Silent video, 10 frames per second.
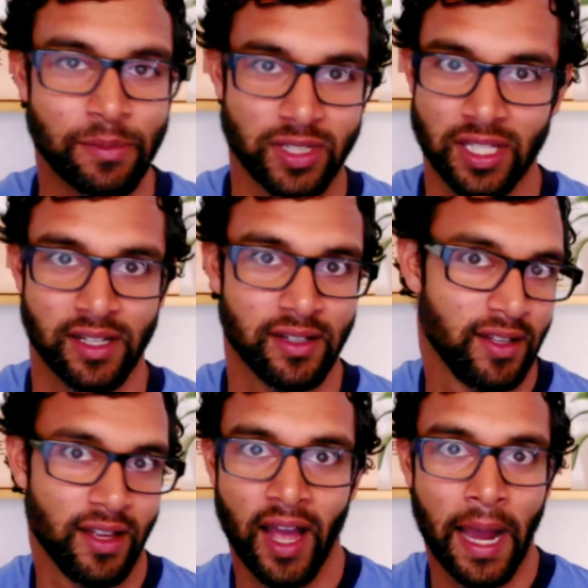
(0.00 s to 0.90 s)
I'm just gonna
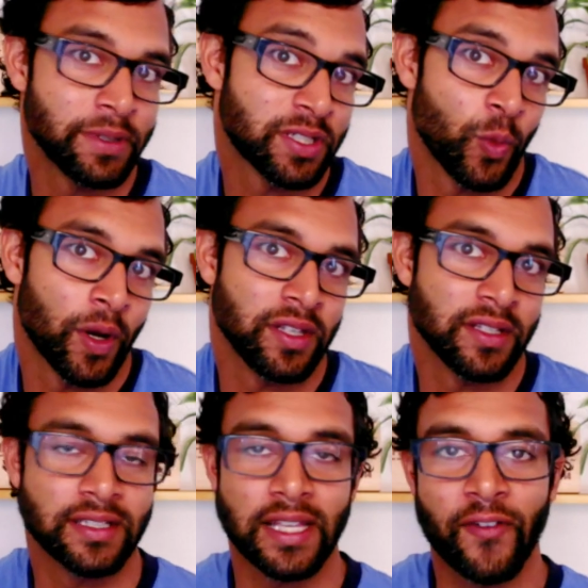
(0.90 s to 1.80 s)
wear these,
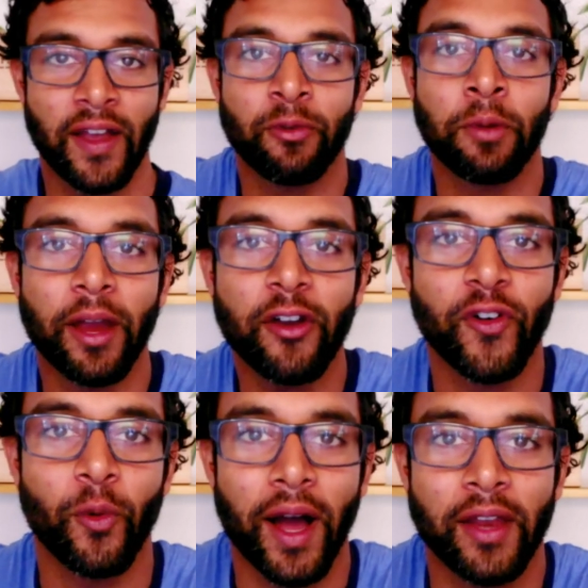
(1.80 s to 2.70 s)
because if I run
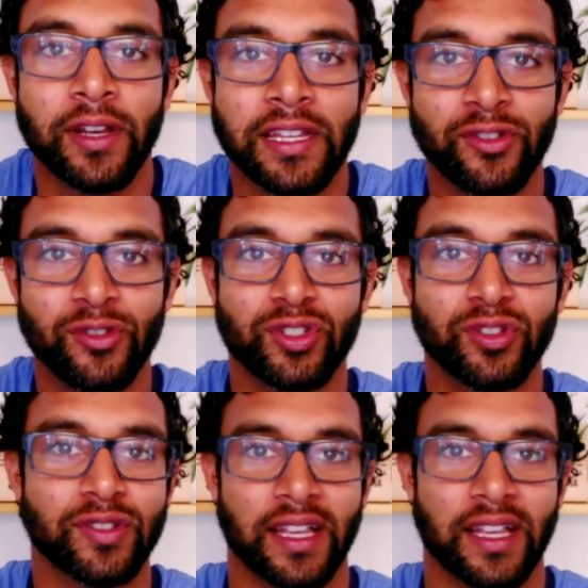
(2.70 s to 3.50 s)
barefoot, why do I need new shoes?